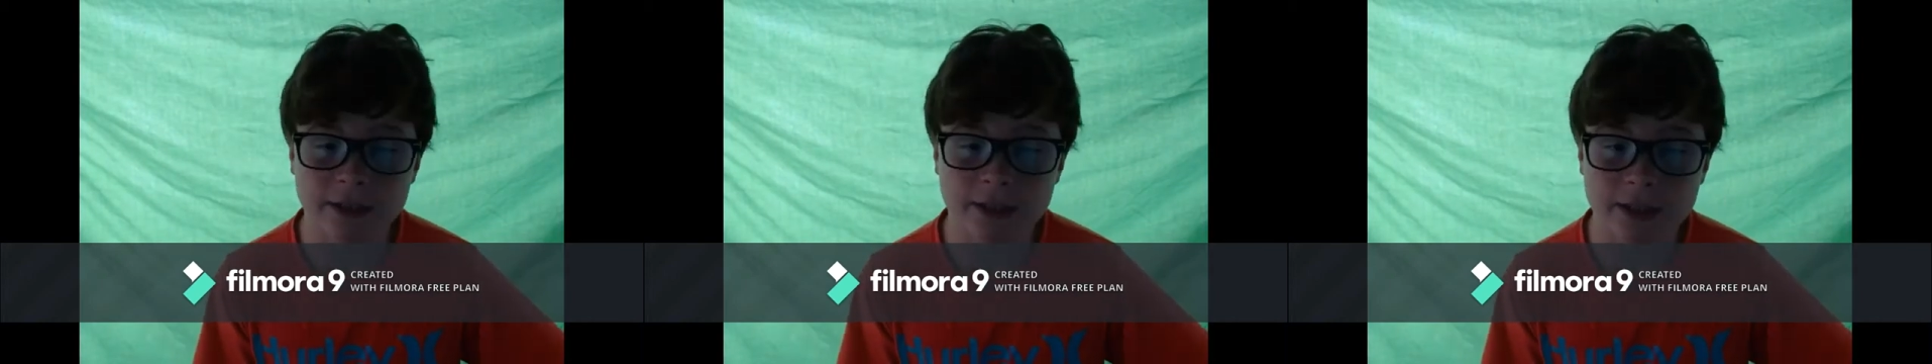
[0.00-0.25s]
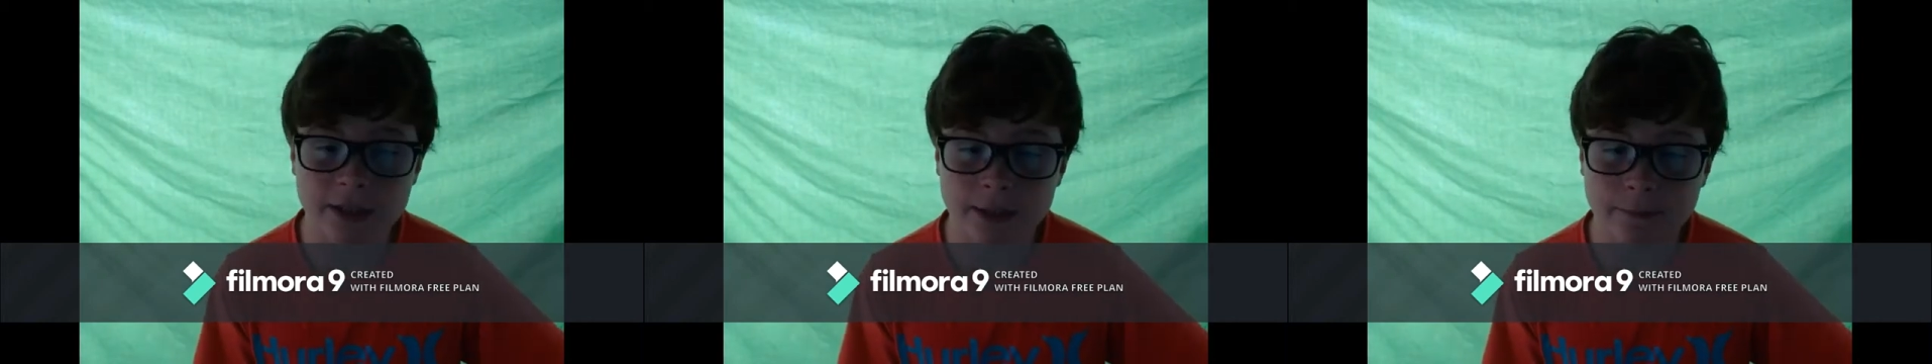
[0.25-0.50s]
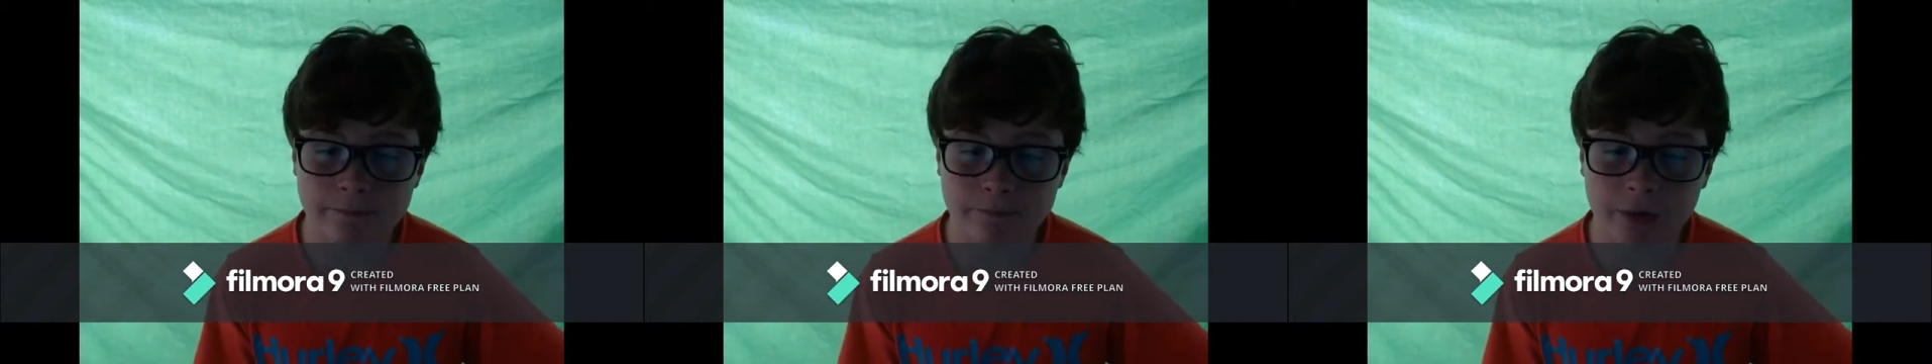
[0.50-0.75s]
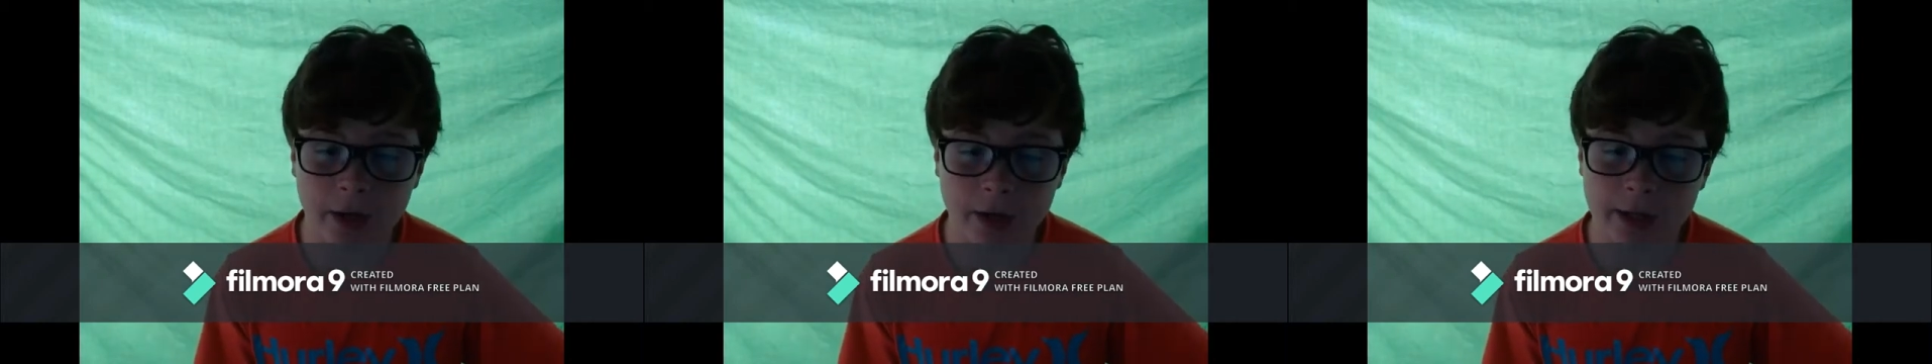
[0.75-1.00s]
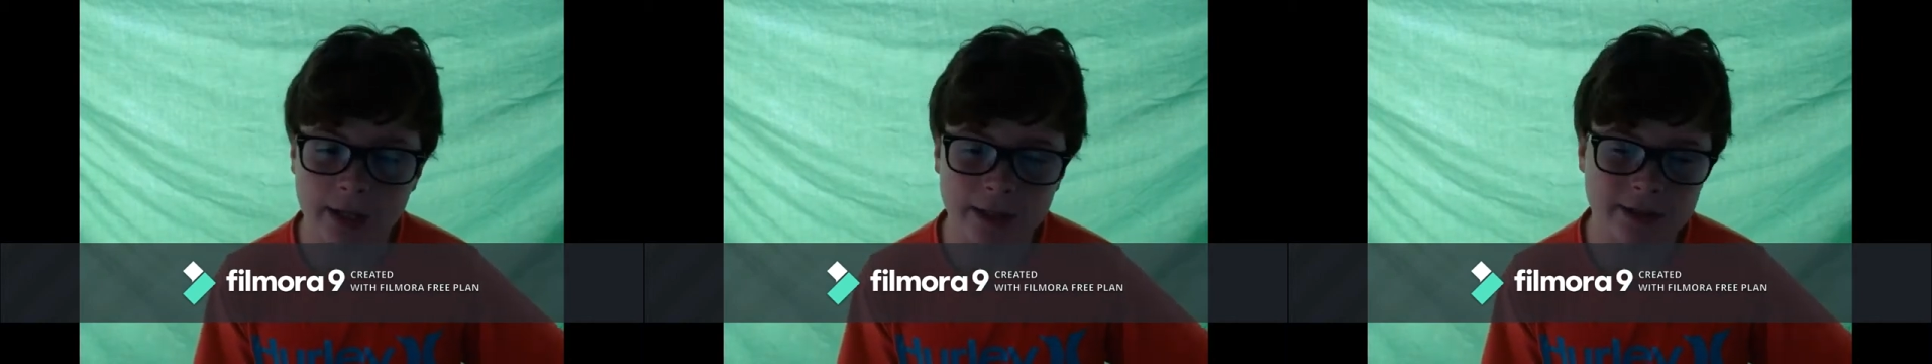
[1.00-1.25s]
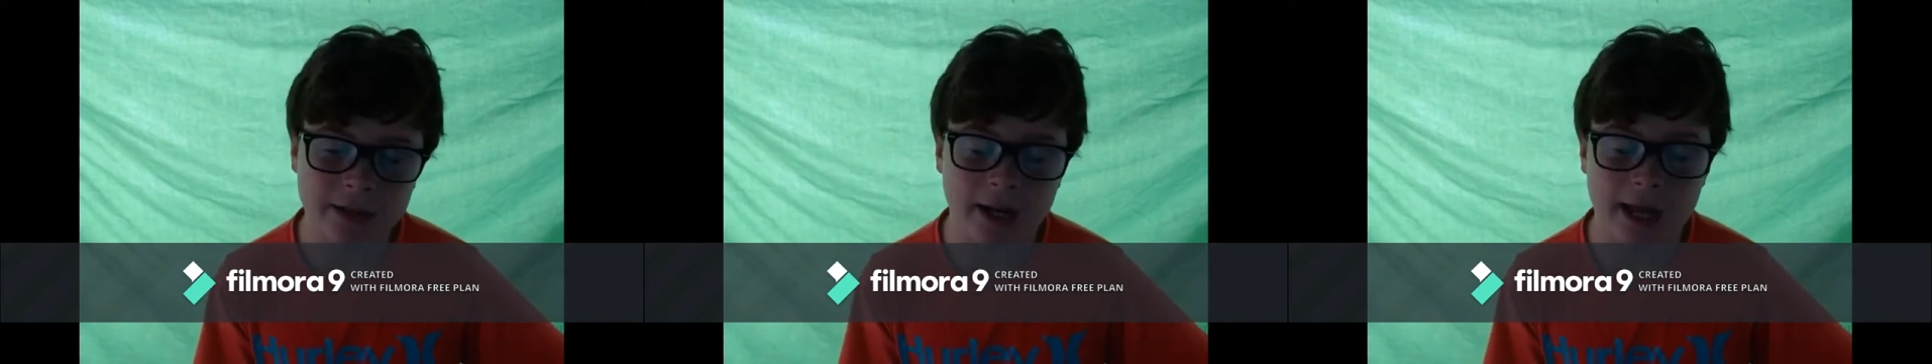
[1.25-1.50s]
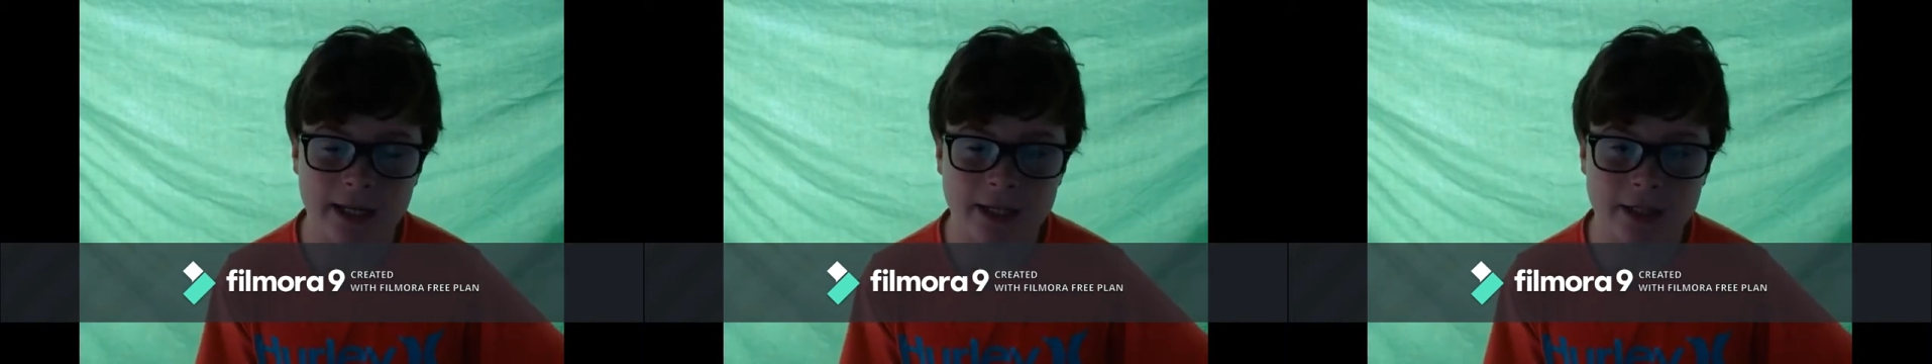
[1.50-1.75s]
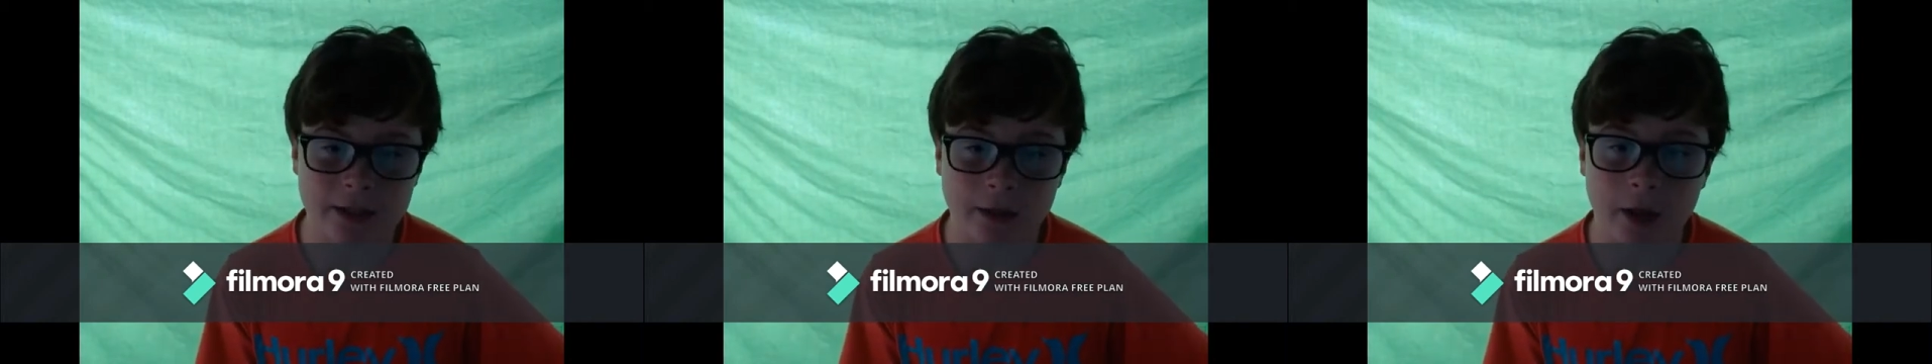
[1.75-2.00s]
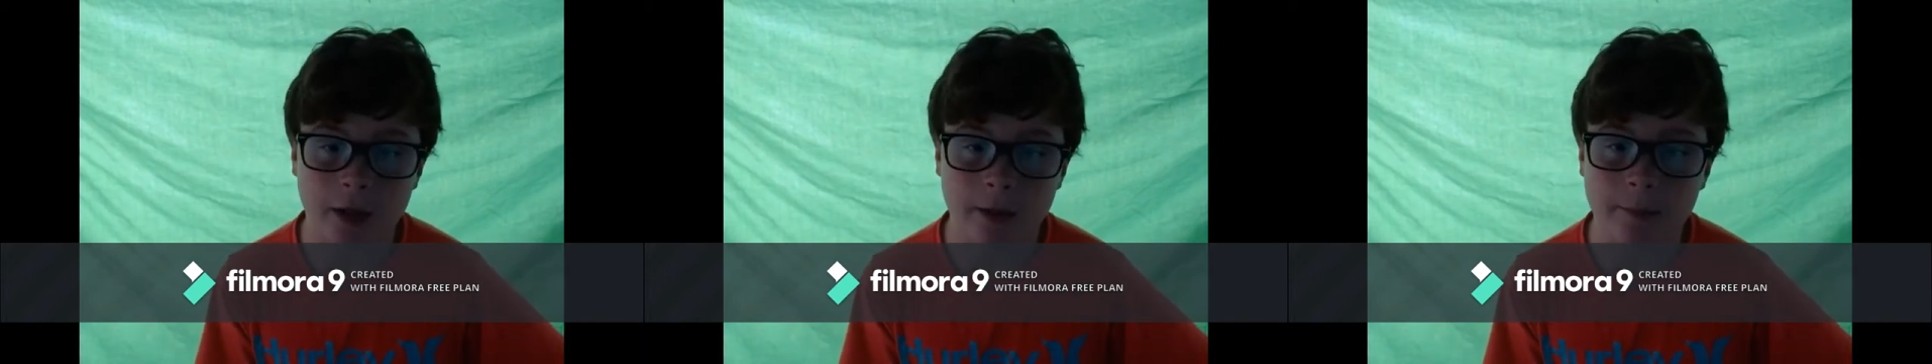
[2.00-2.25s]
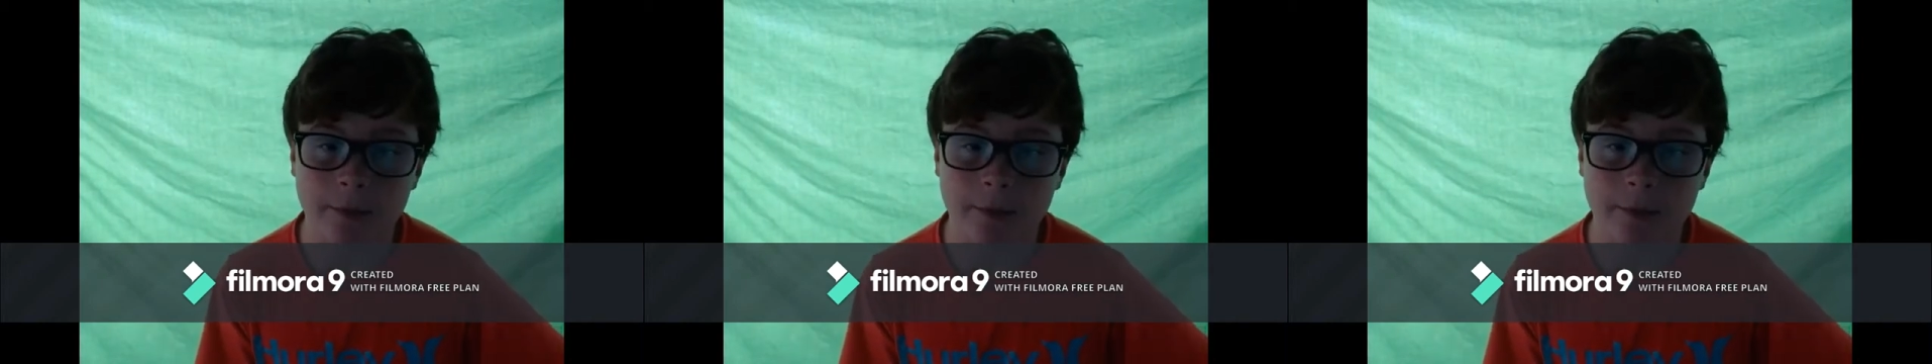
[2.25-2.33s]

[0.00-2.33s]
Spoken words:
just not asked a lot,